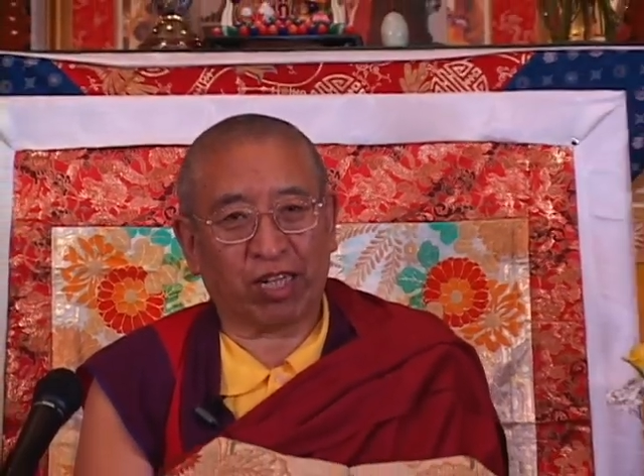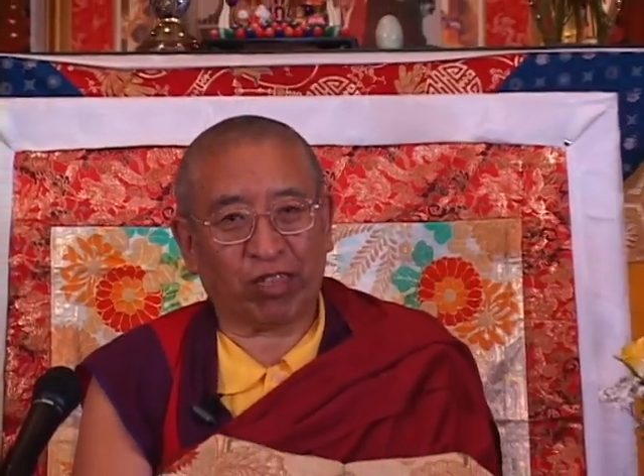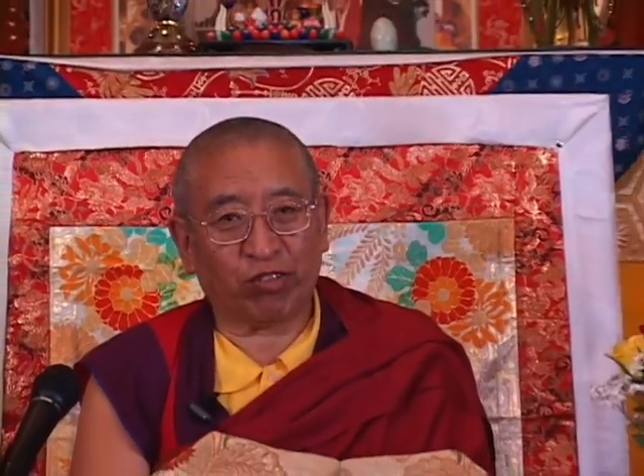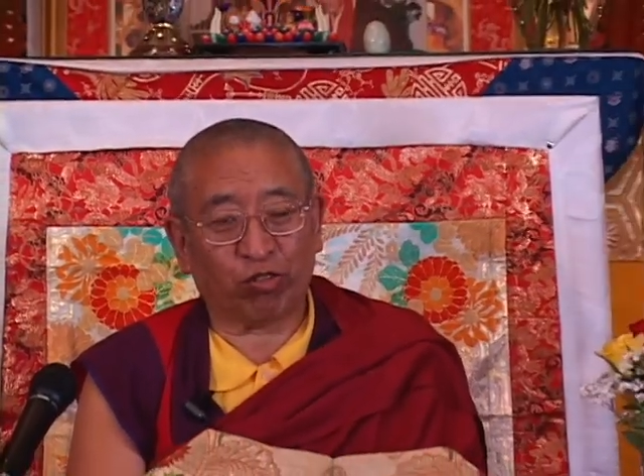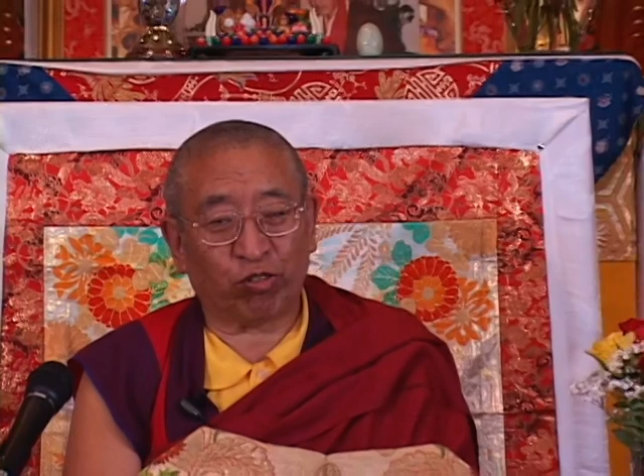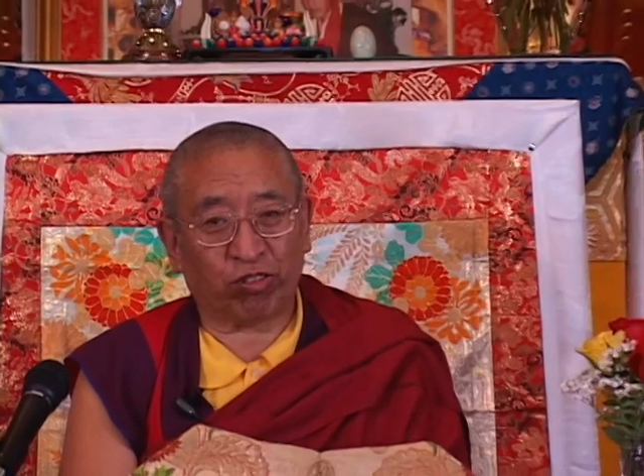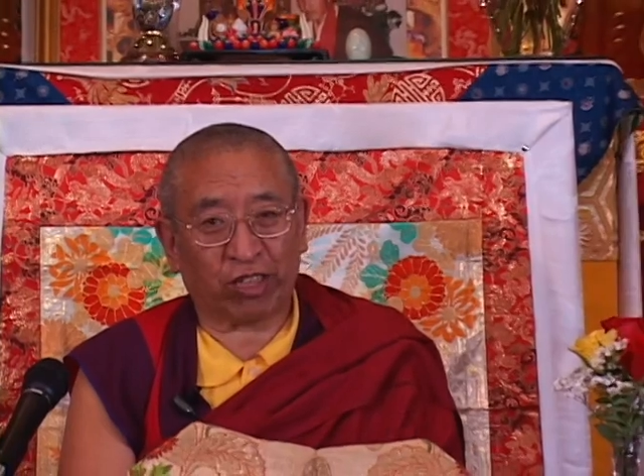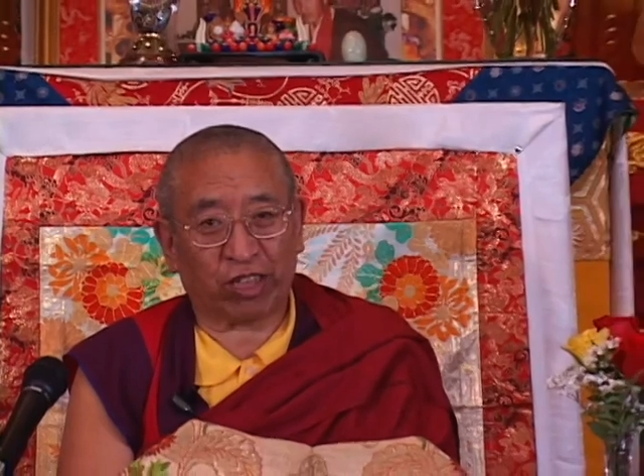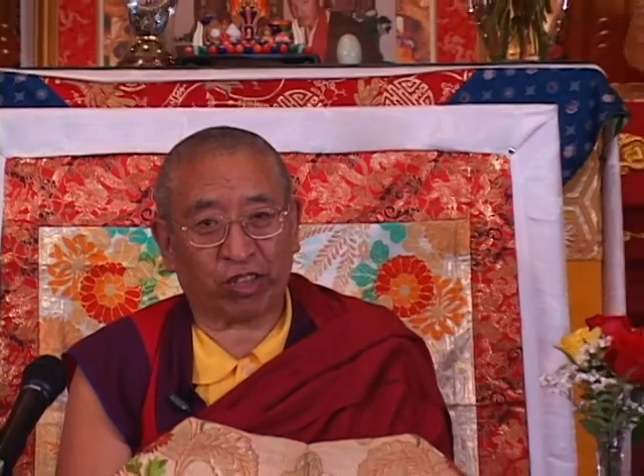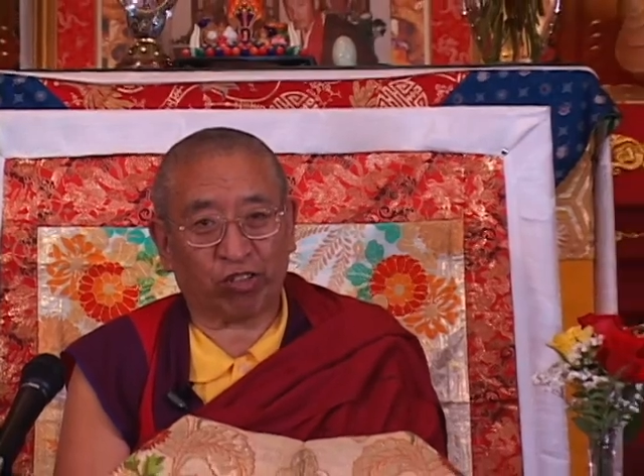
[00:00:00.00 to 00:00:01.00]
But at other
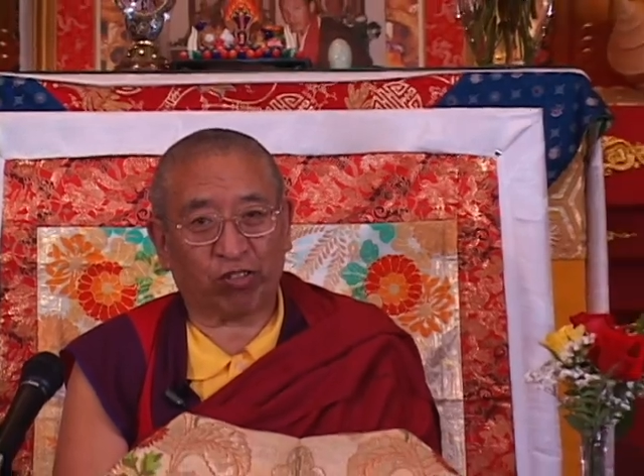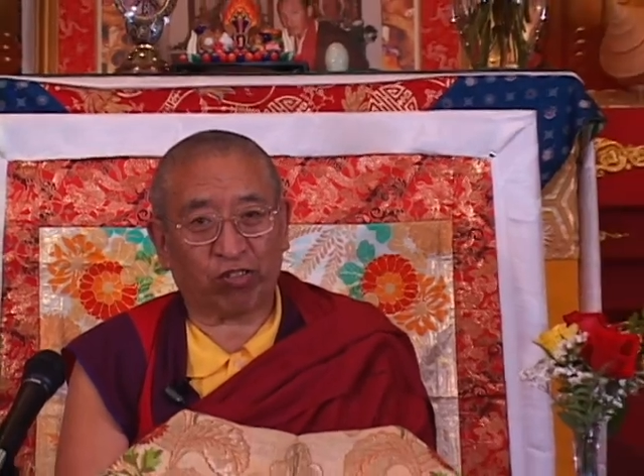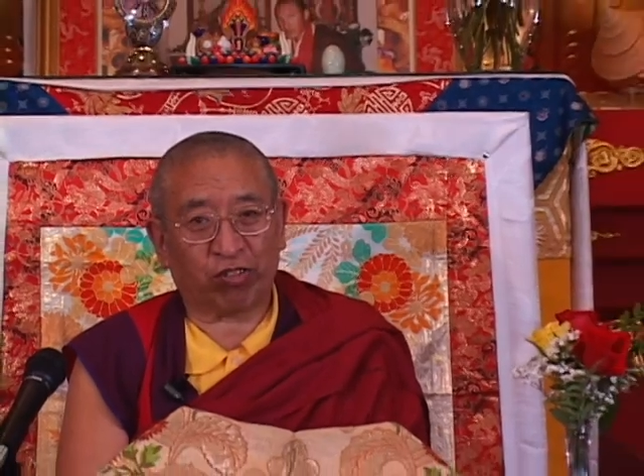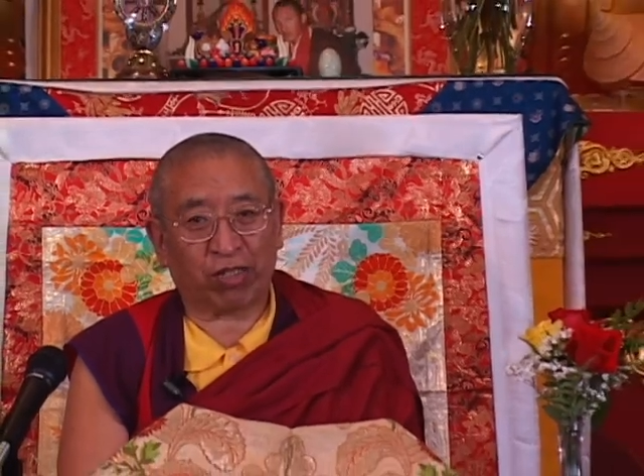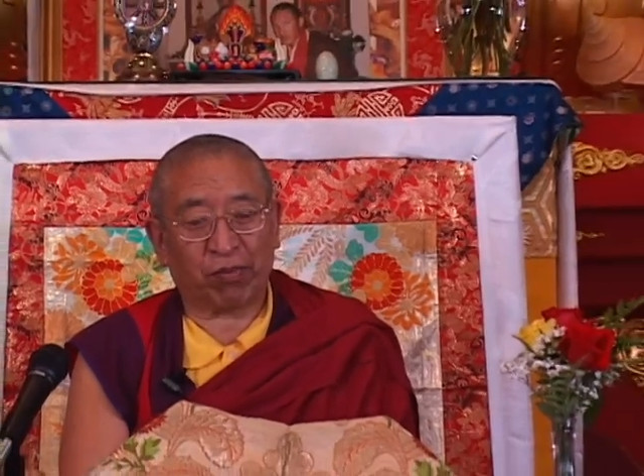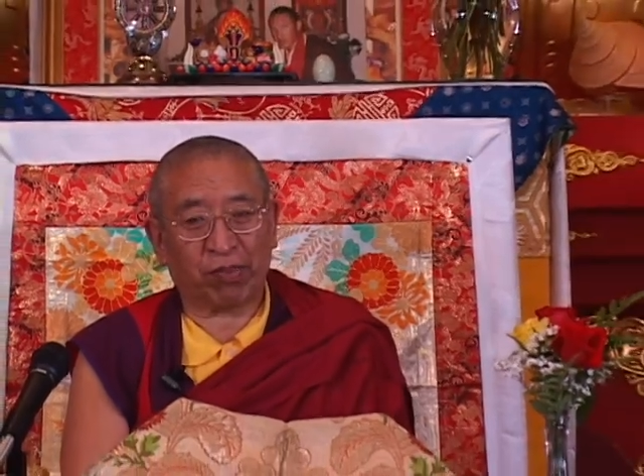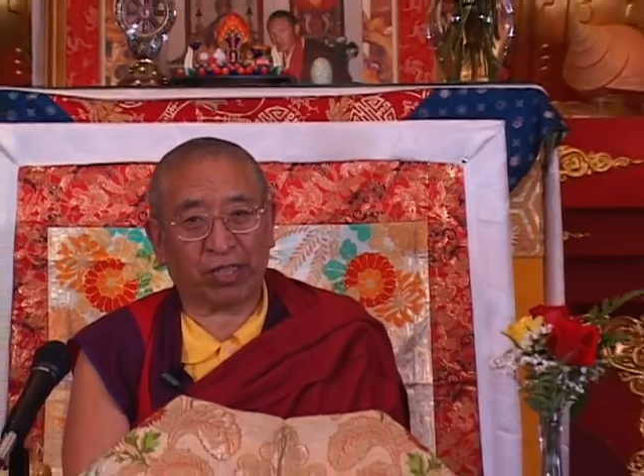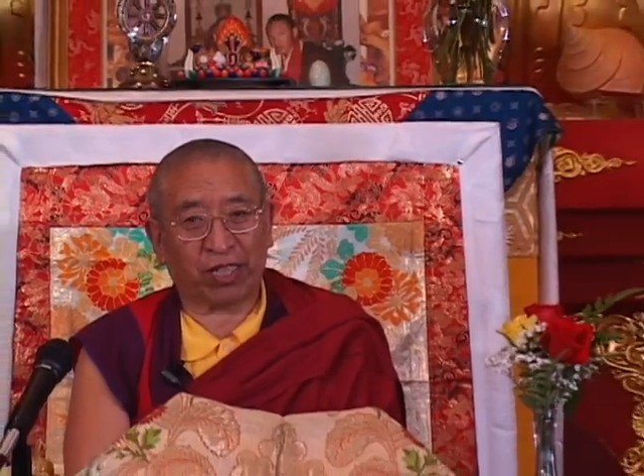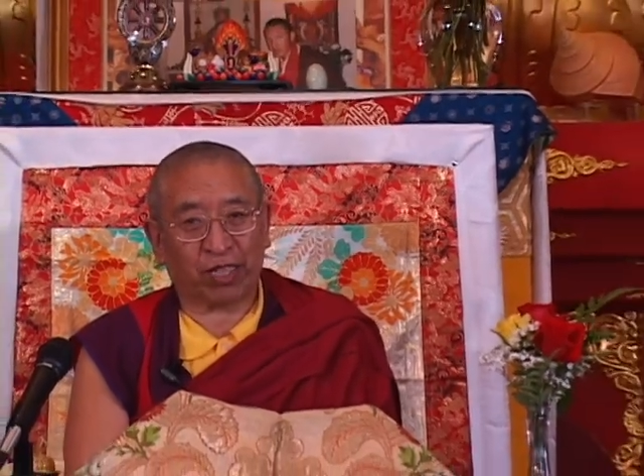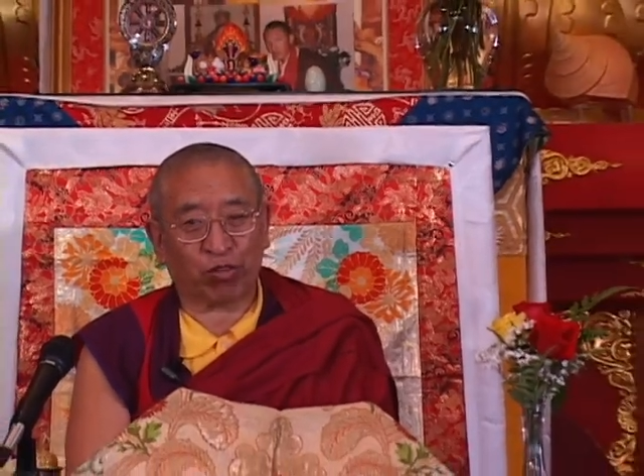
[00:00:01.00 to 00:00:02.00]
times, because we
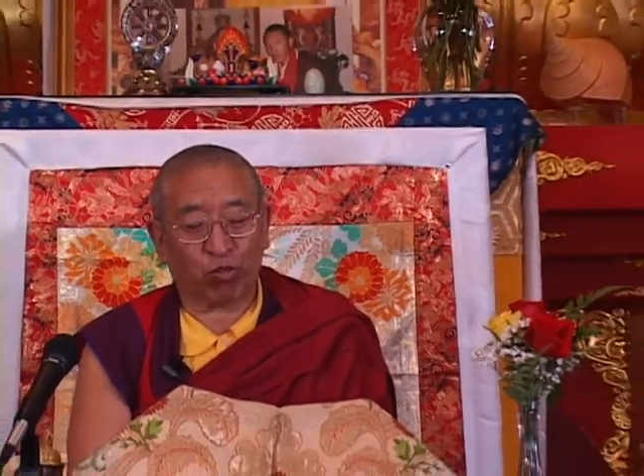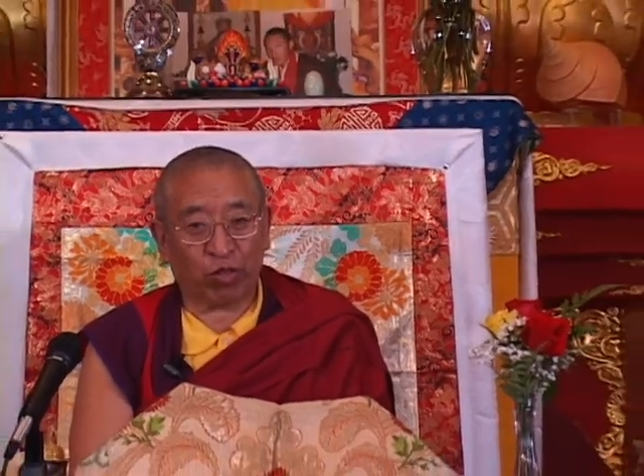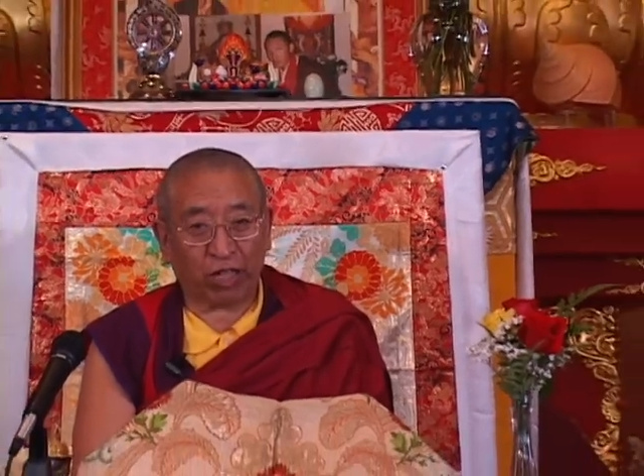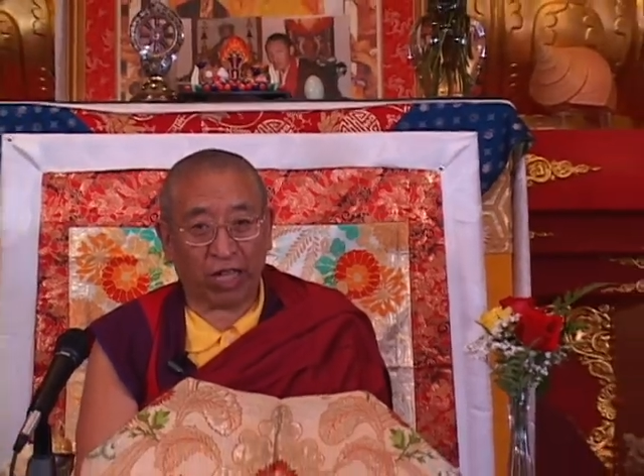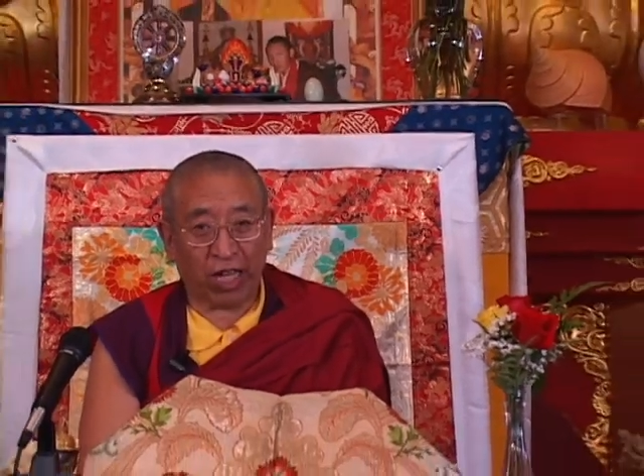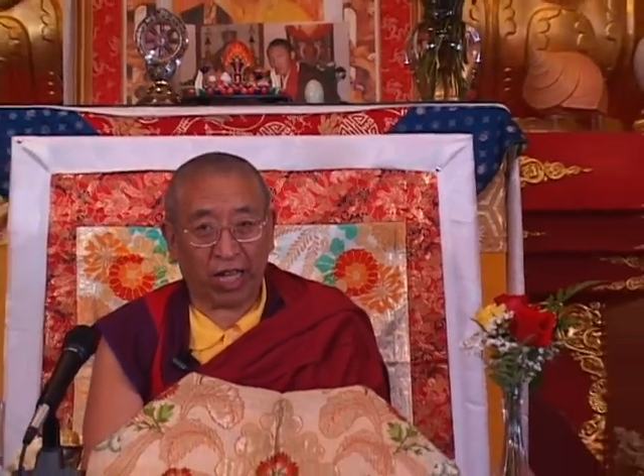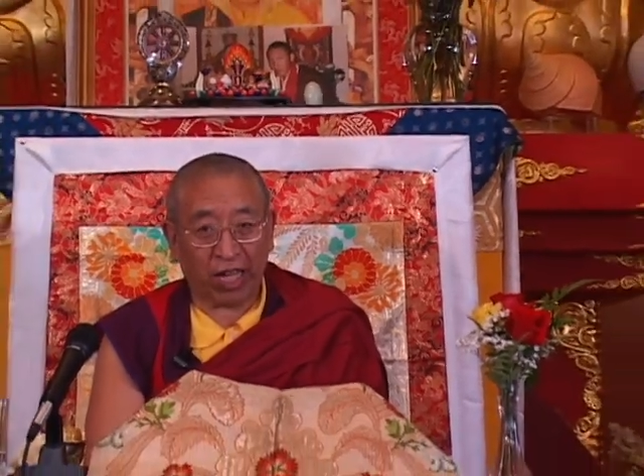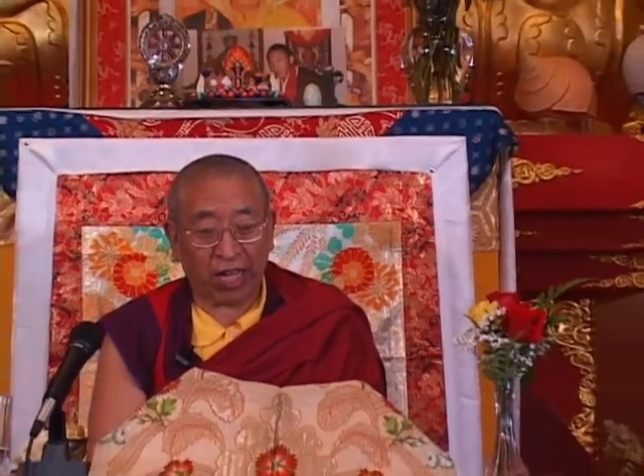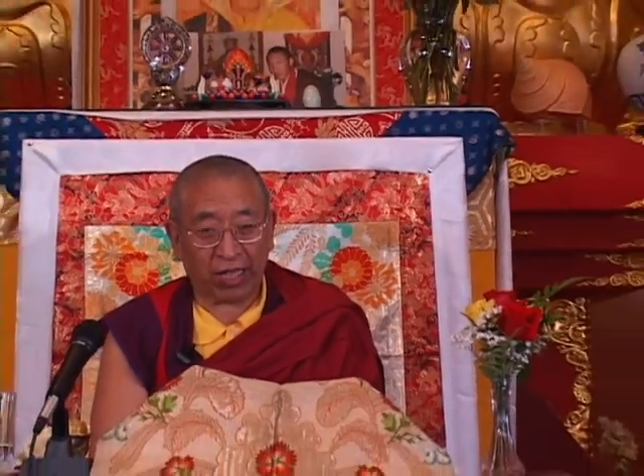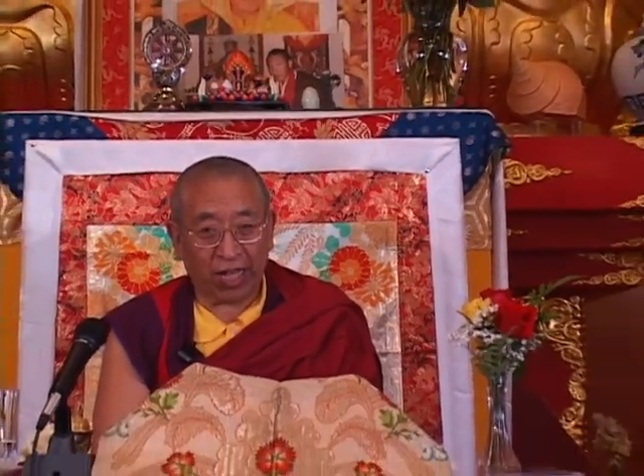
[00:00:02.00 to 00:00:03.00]
are ordinary
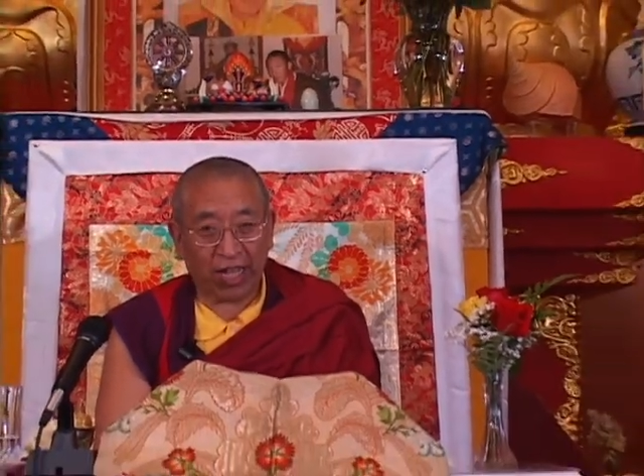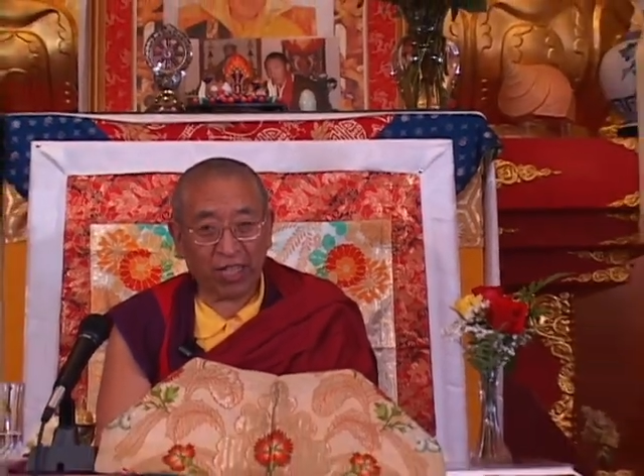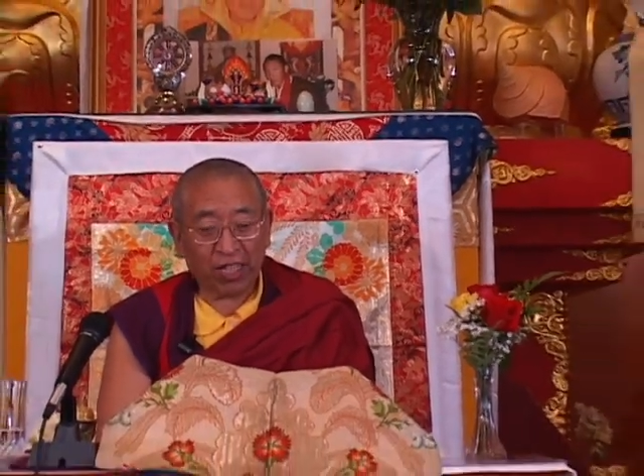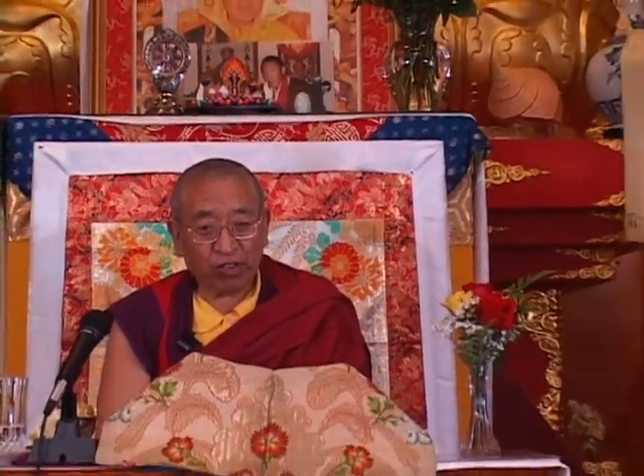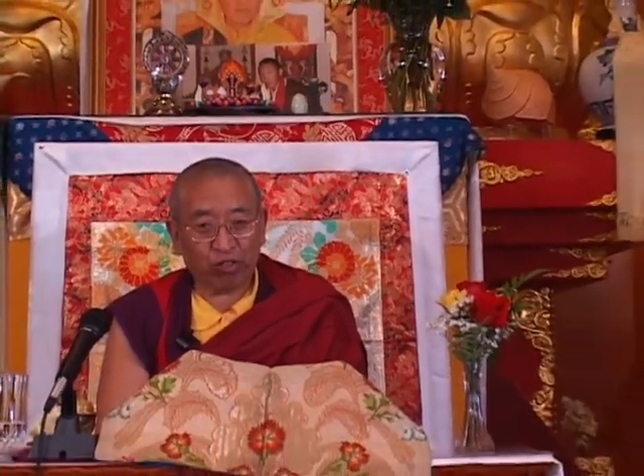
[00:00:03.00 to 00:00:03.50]
sentient beings,